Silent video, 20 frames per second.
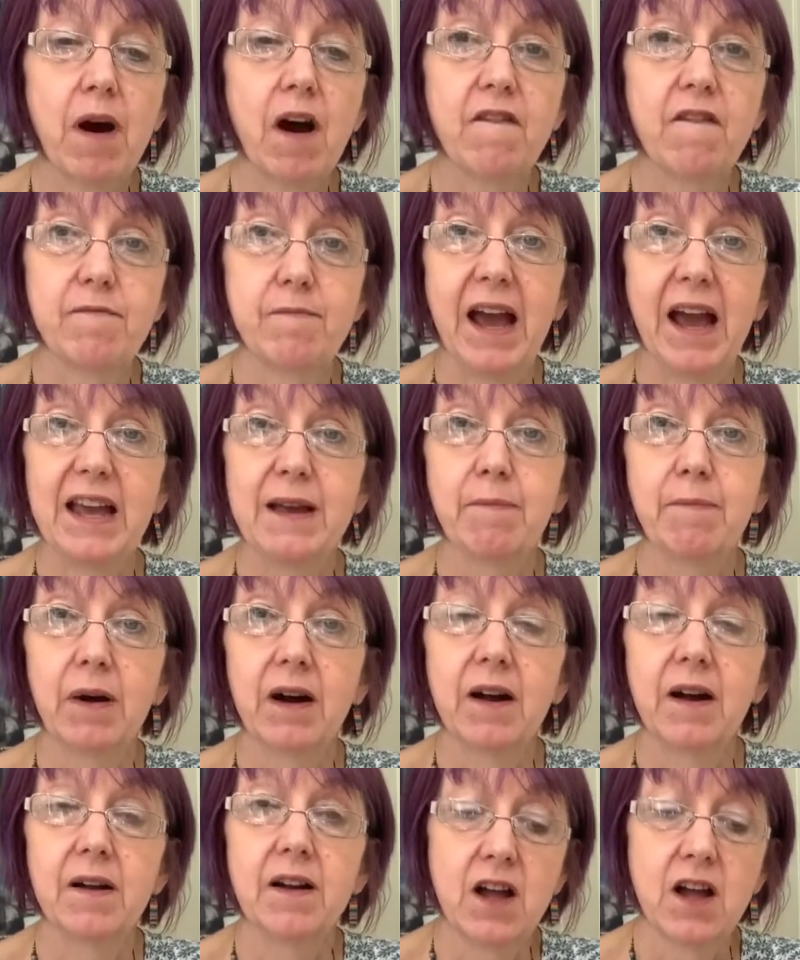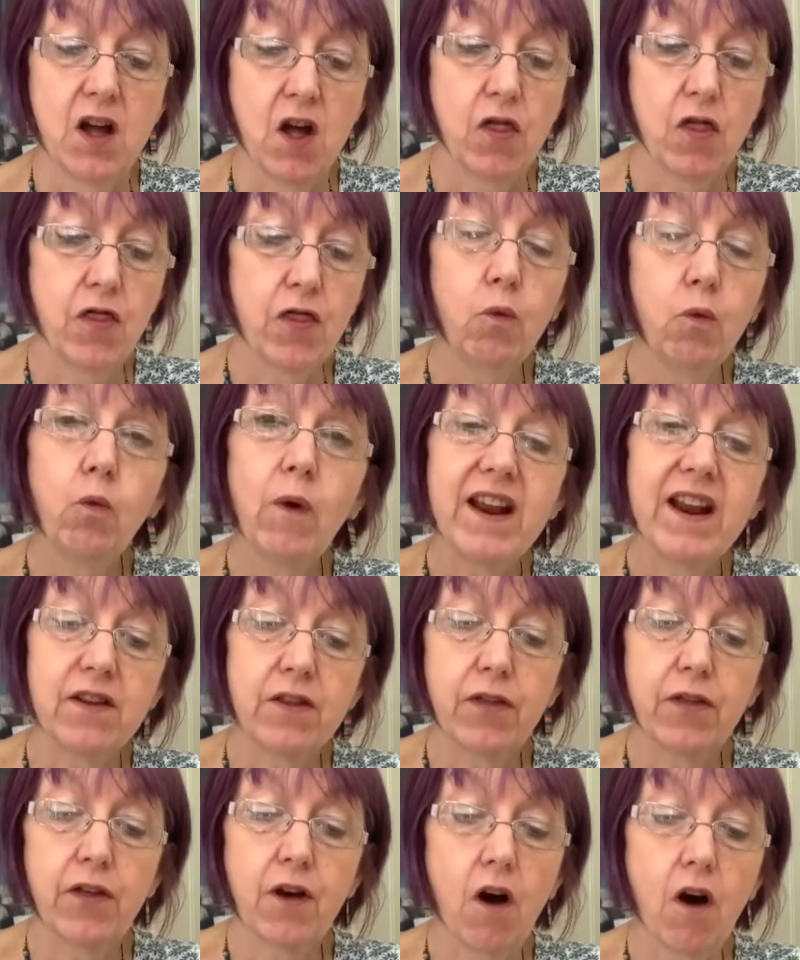of paper the
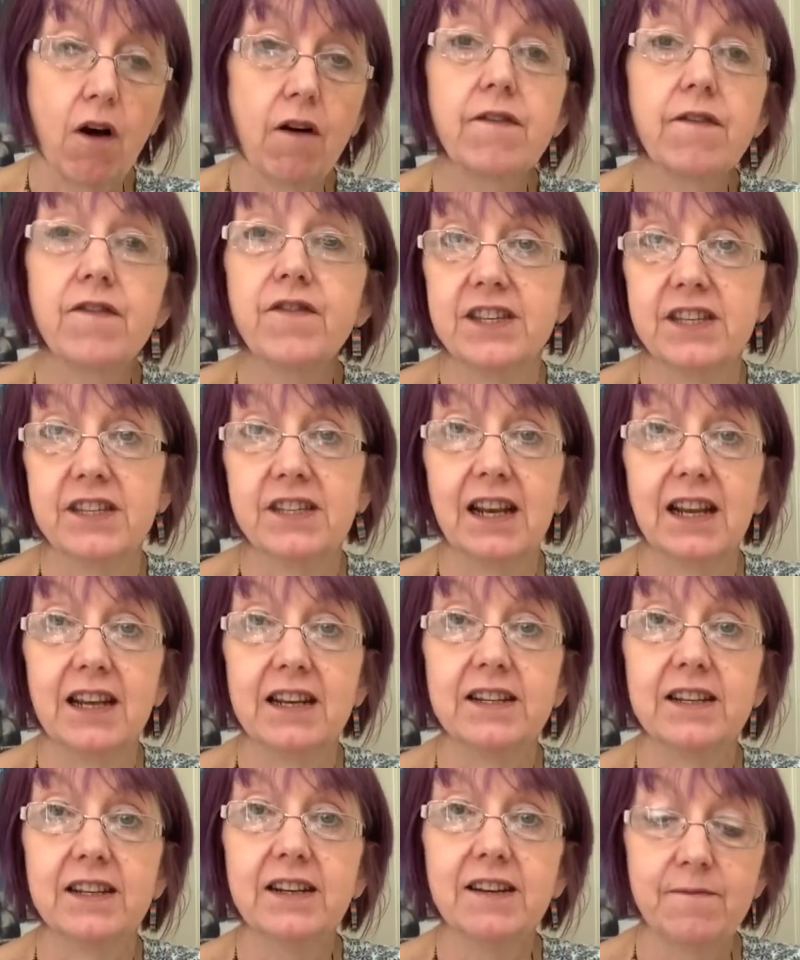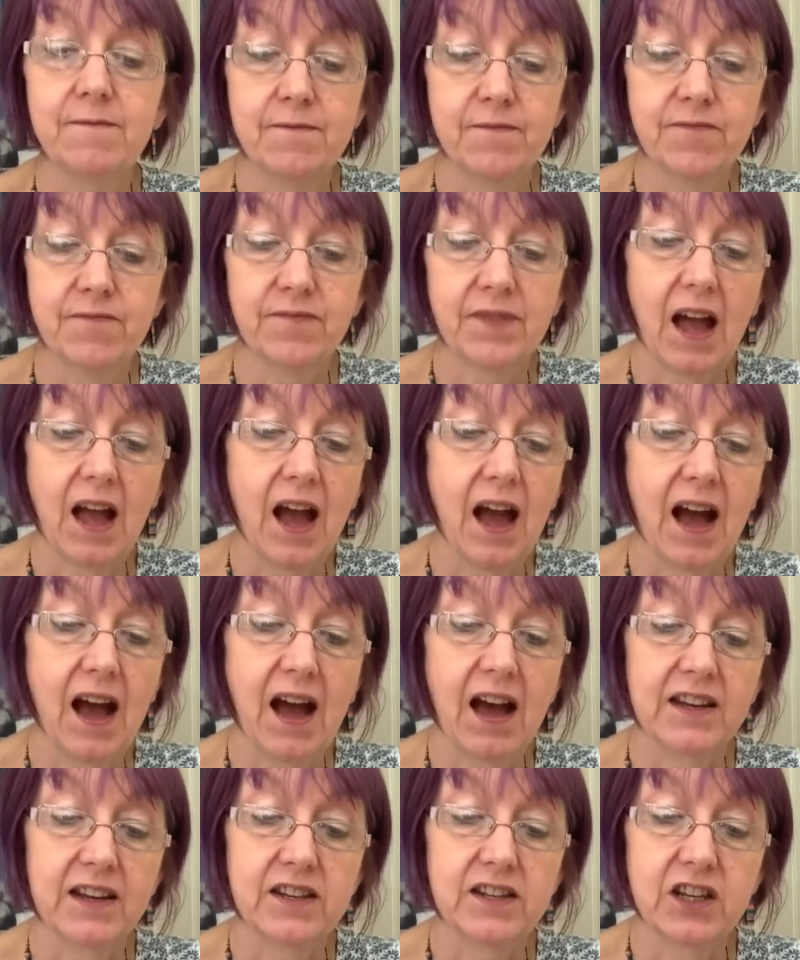width of the cylinder,
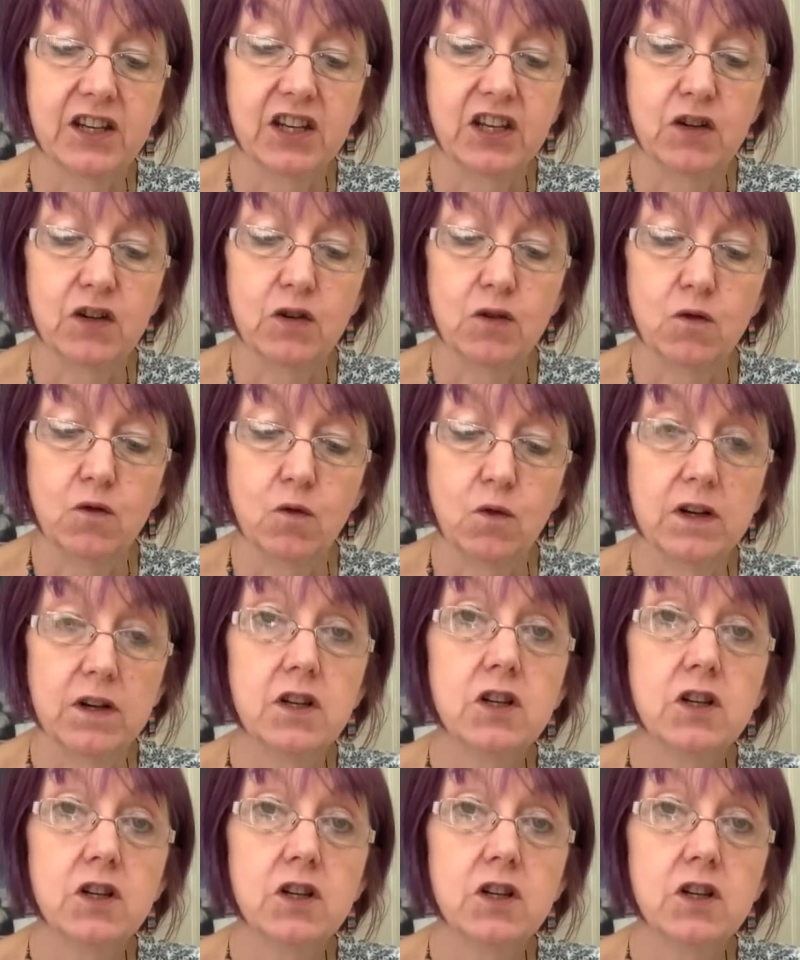and you